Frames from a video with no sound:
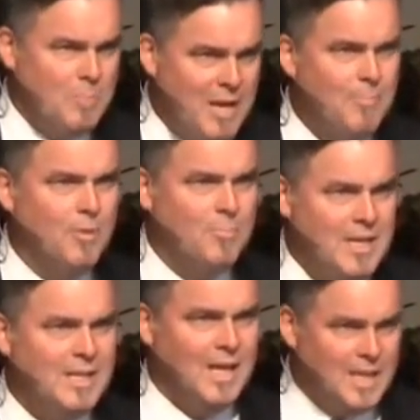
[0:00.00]
people
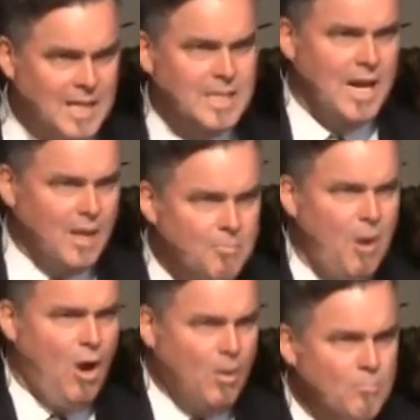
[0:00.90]
been cutting down
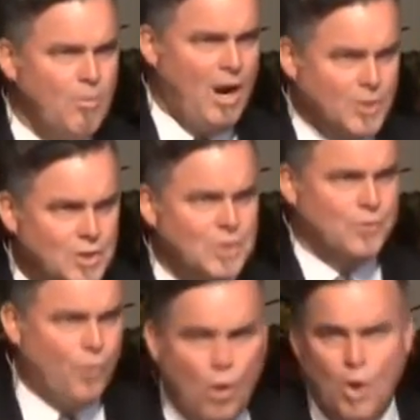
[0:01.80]
palm branches
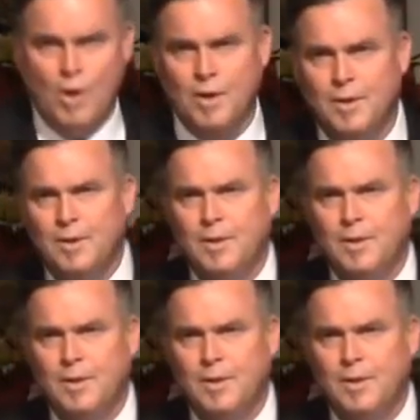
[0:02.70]
for?